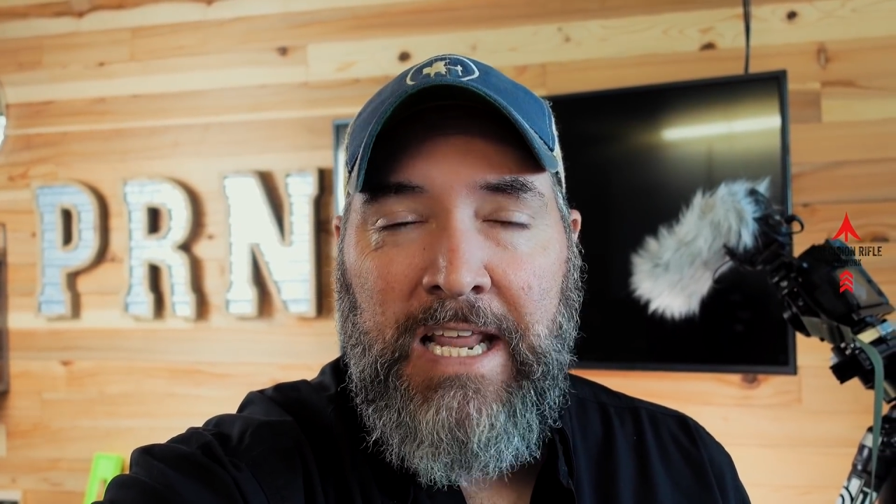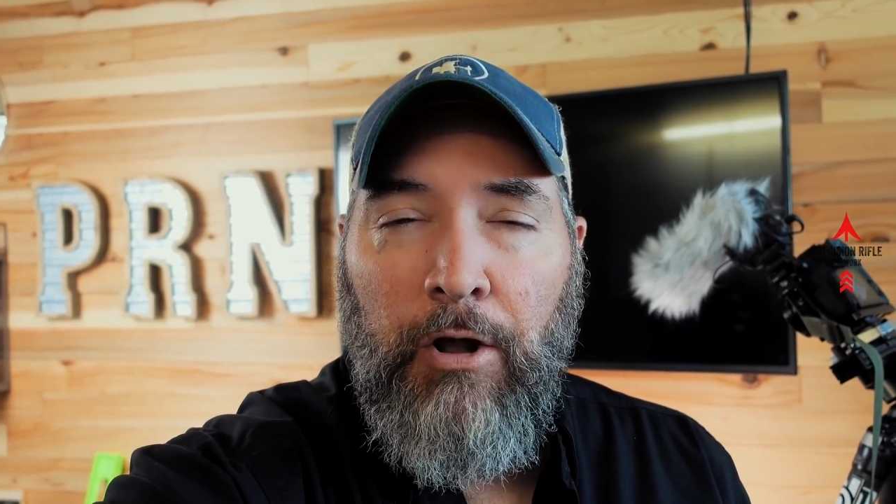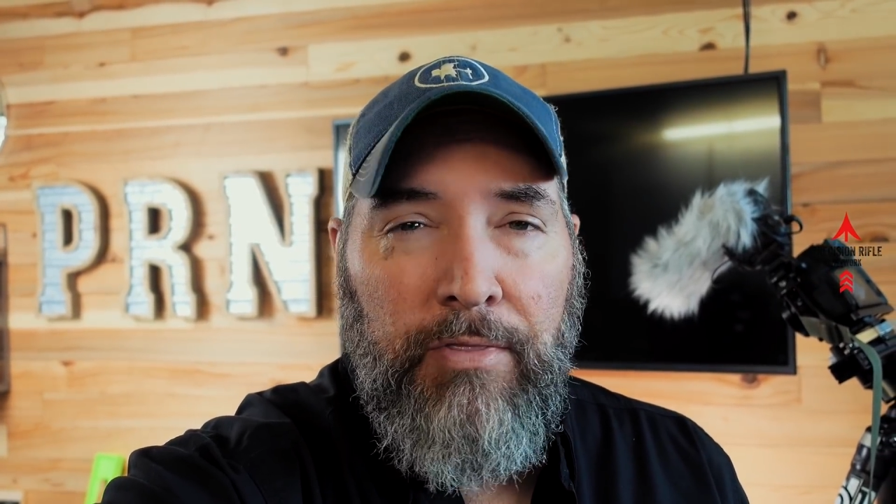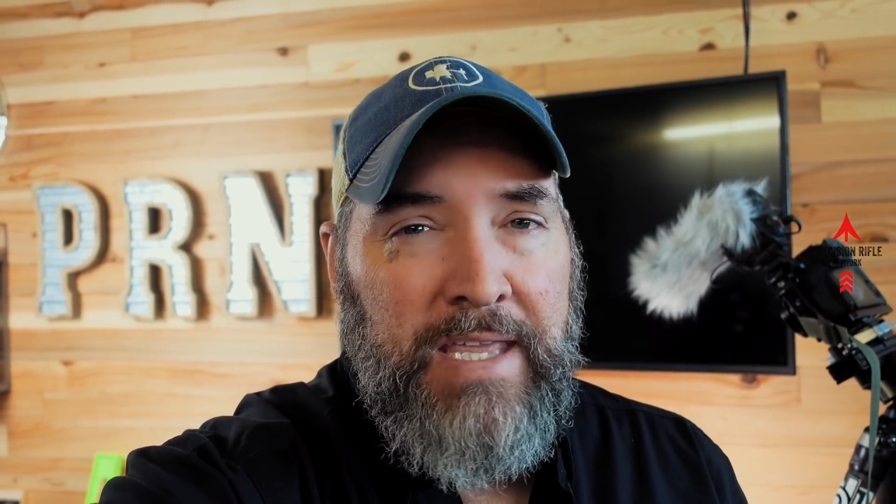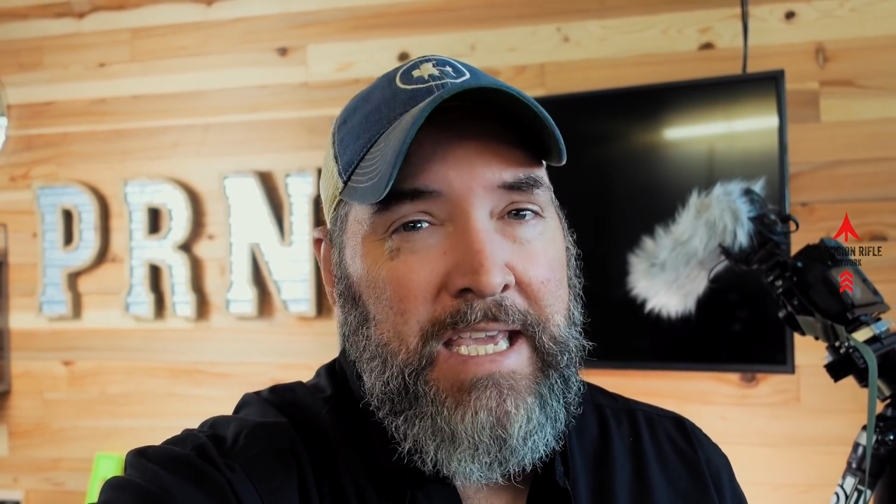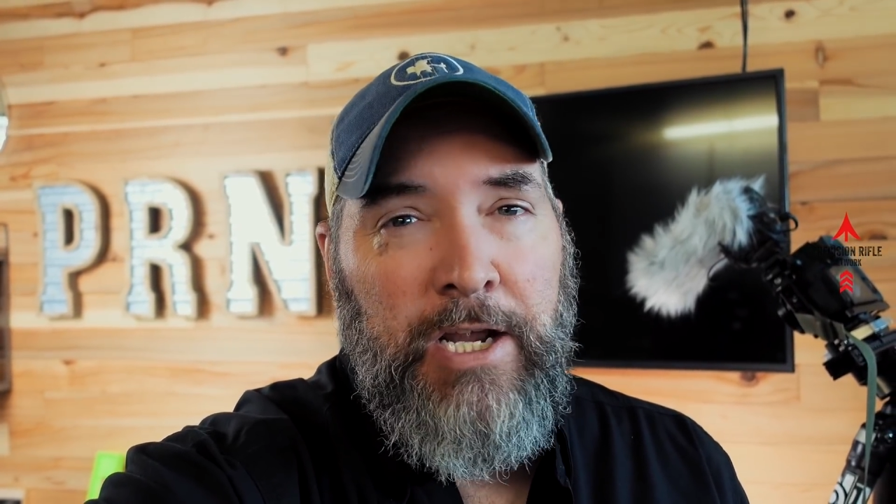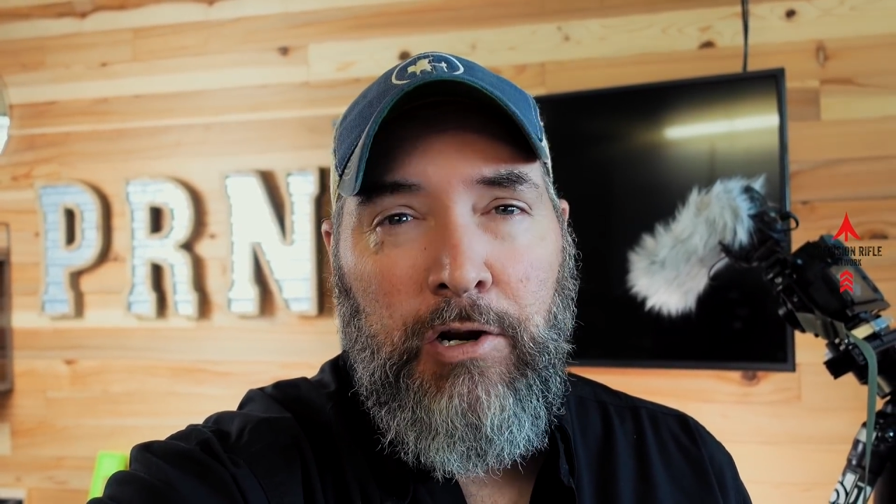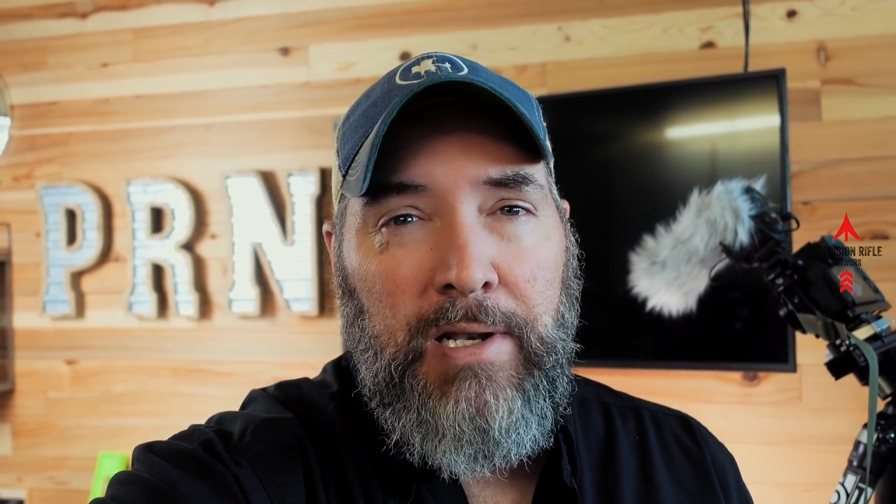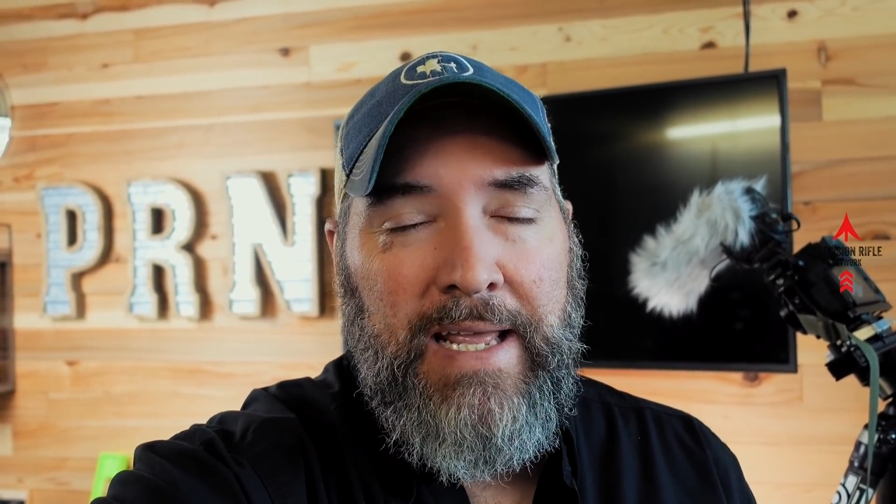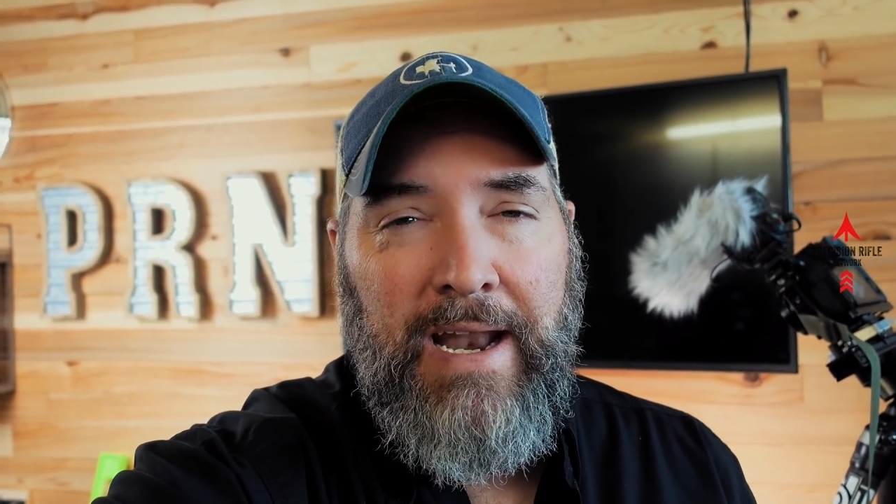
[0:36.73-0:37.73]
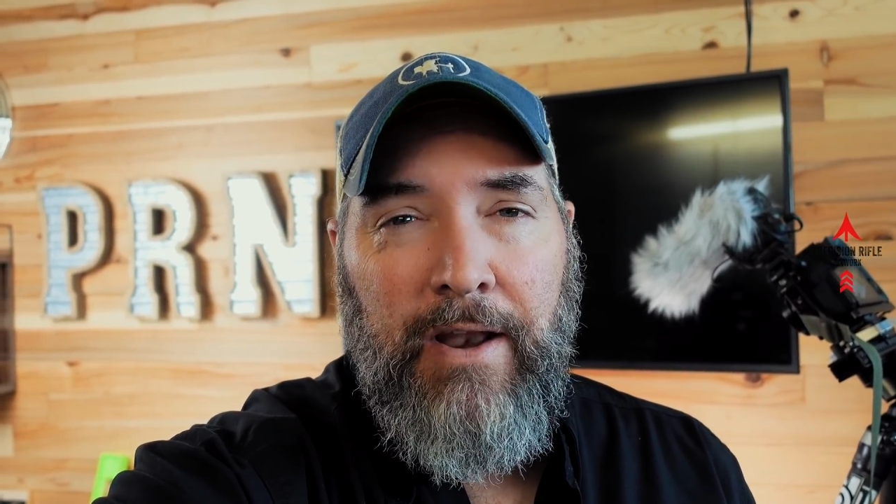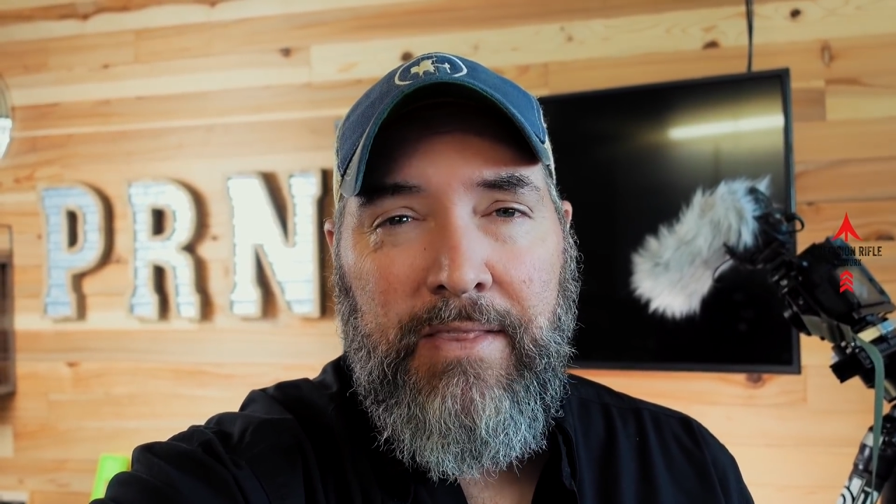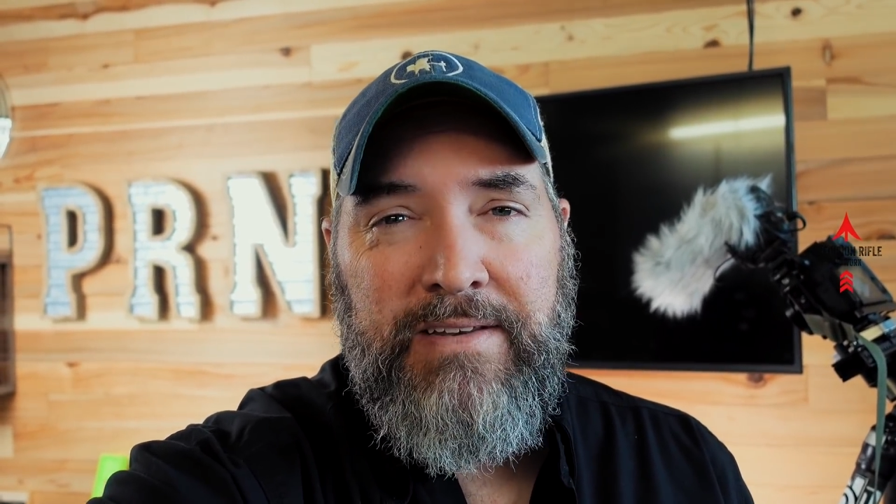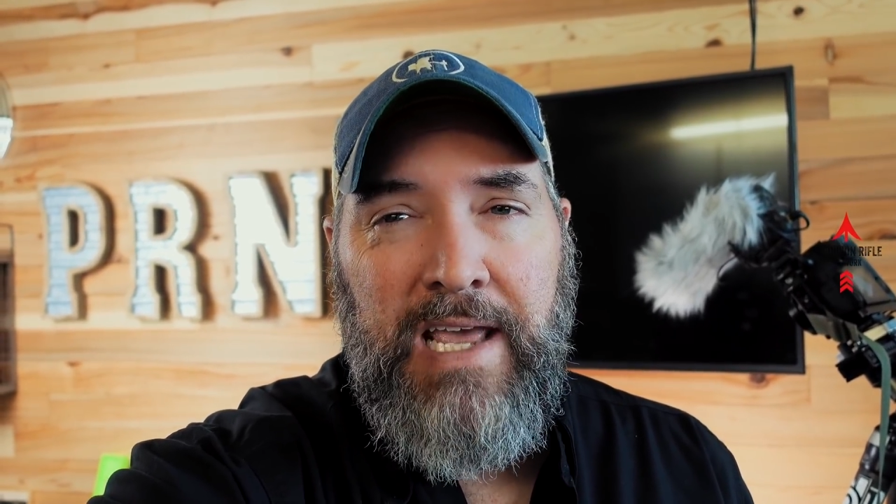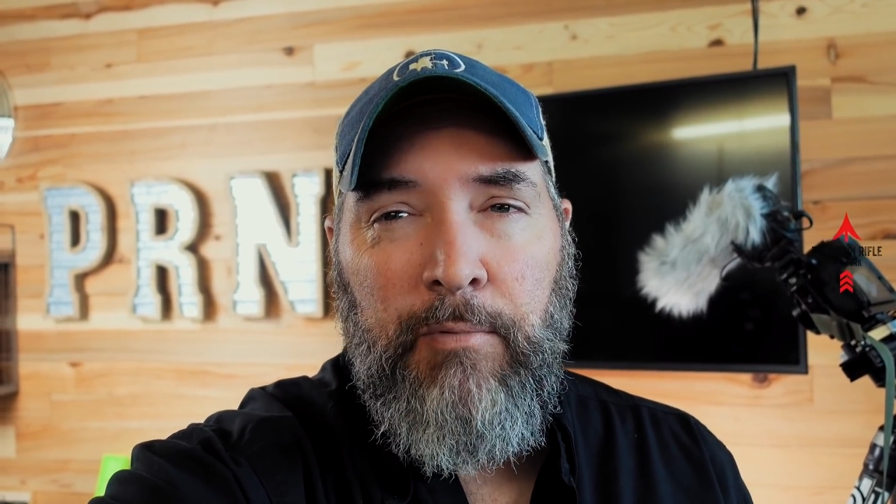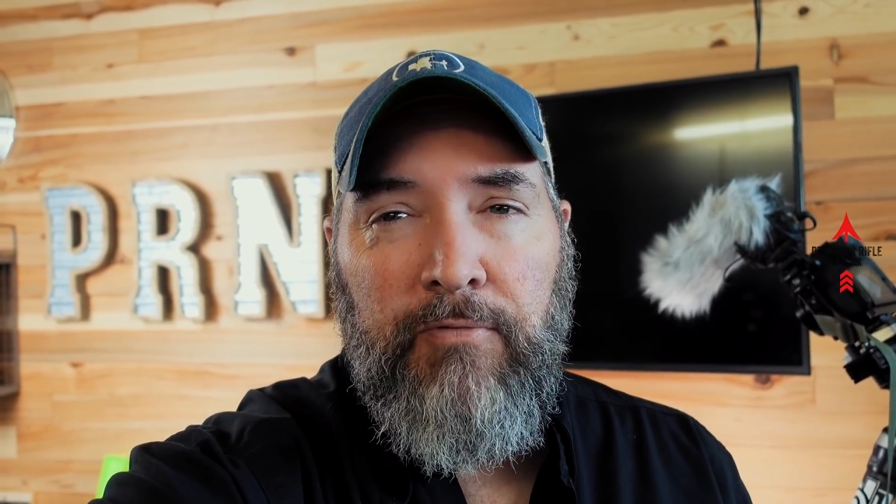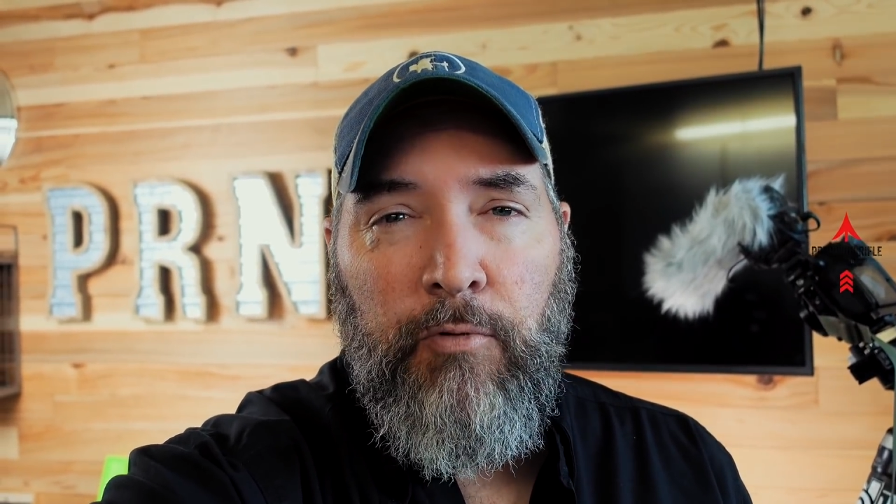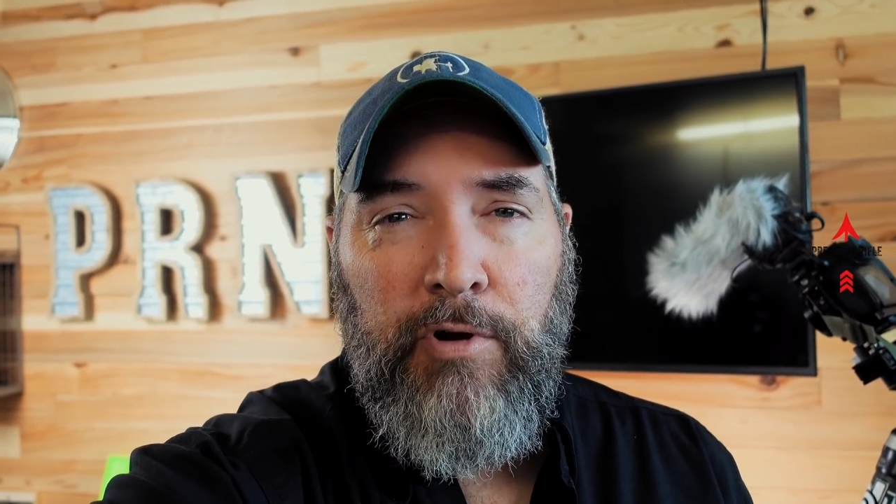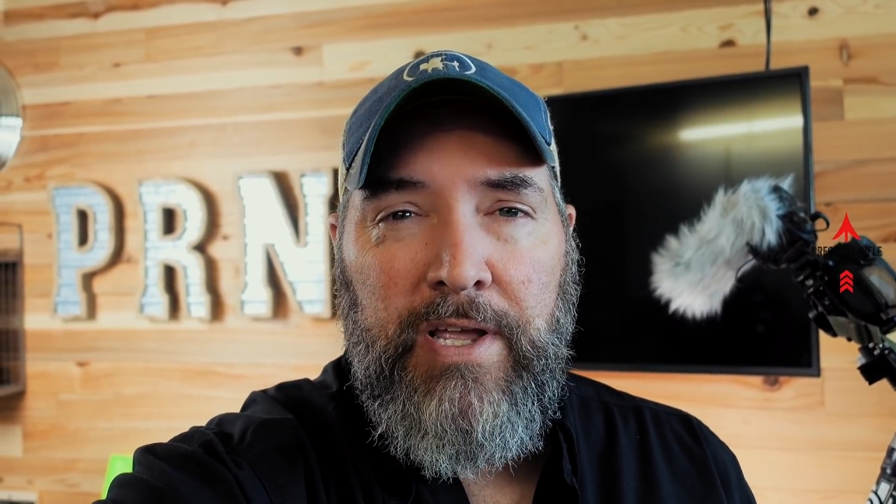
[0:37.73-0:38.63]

get all the gear laid out on the table for